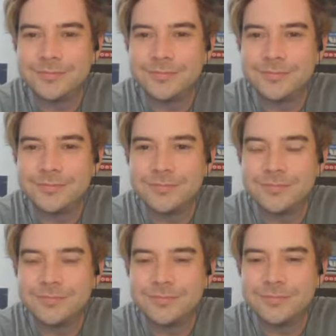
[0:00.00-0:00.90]

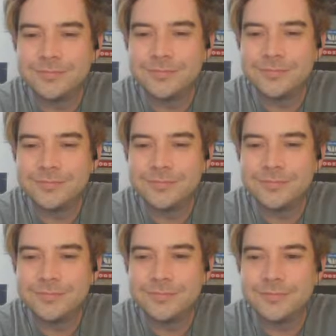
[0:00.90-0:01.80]

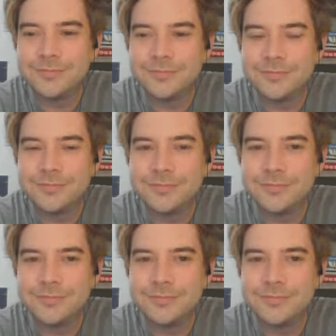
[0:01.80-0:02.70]

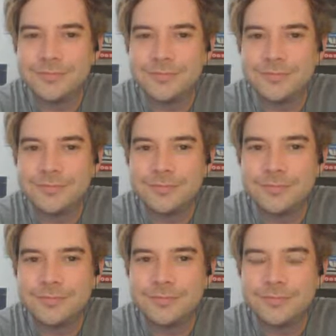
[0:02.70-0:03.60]

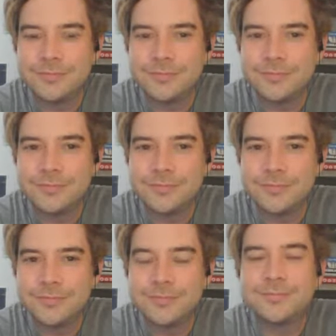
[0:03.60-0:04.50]

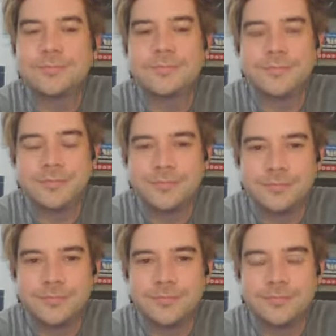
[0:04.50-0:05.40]

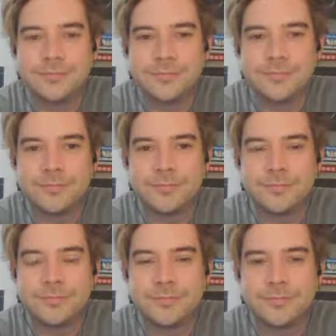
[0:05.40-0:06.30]

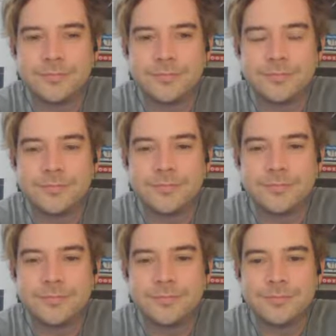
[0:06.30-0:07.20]

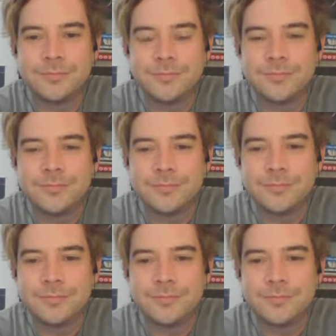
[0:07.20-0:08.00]
No words are spoken by the person on screen.